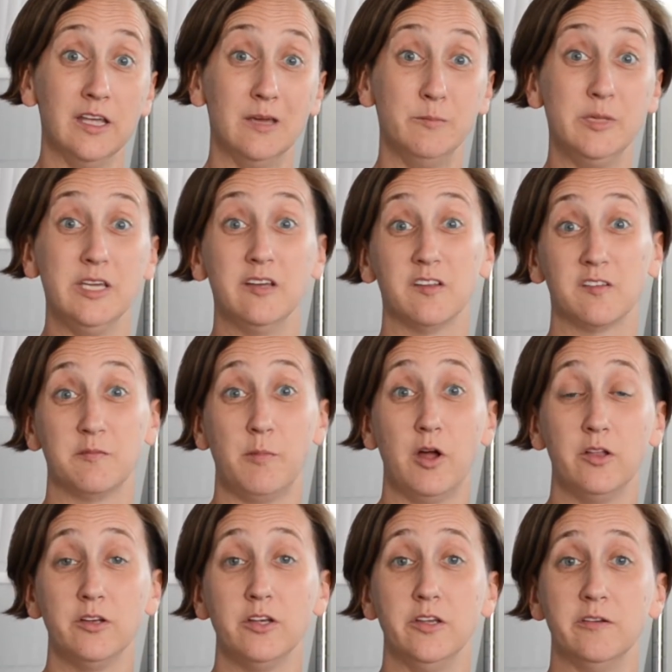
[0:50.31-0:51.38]
And being a
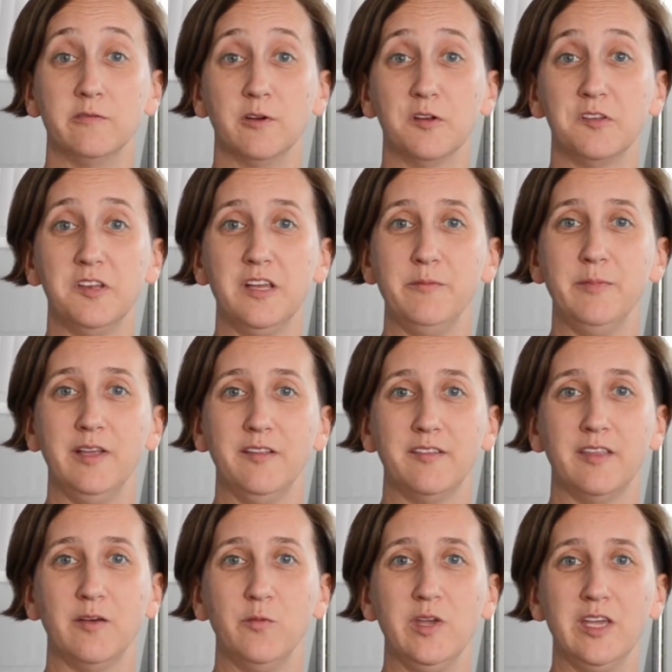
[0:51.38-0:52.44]
smaller university means
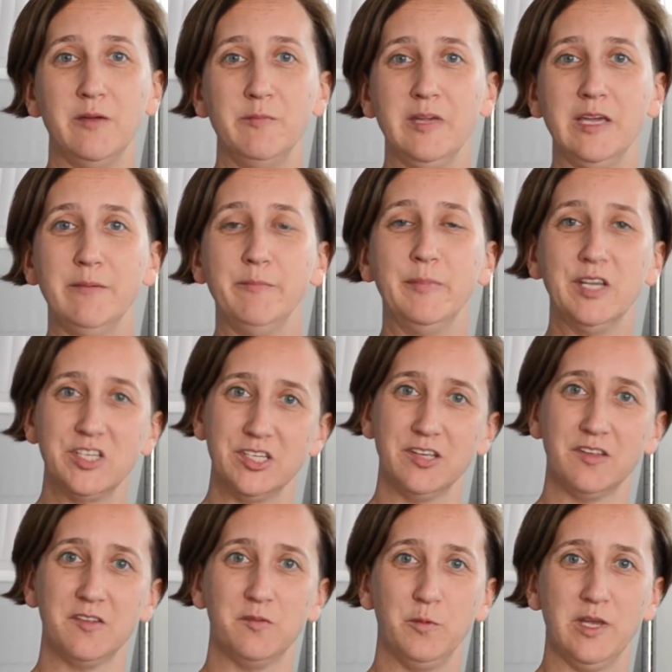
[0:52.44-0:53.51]
that we can be
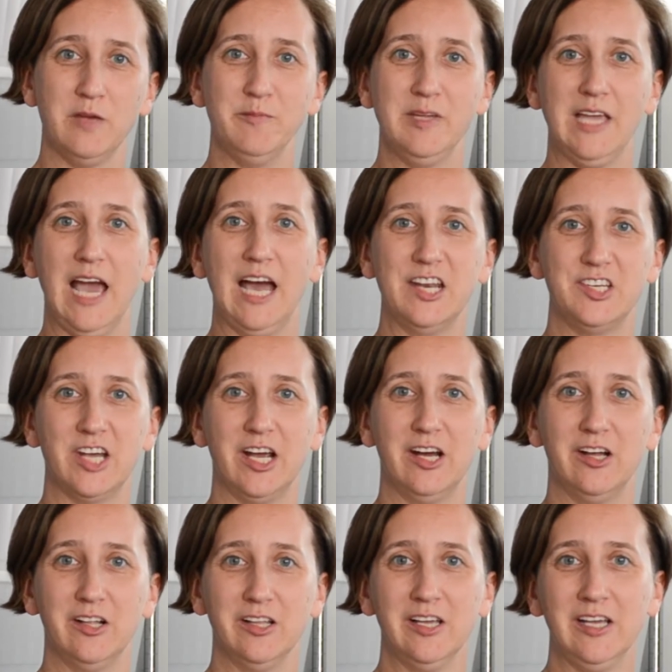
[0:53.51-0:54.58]
ambitious, we can be
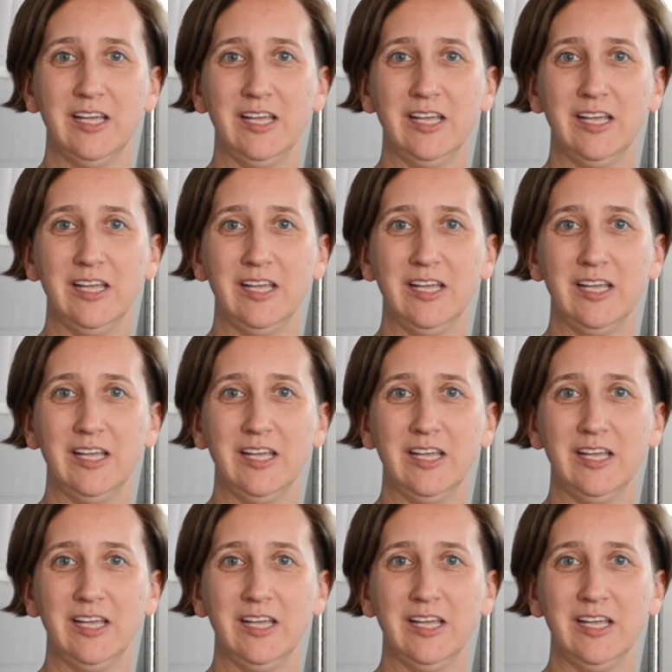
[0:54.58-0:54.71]
agile,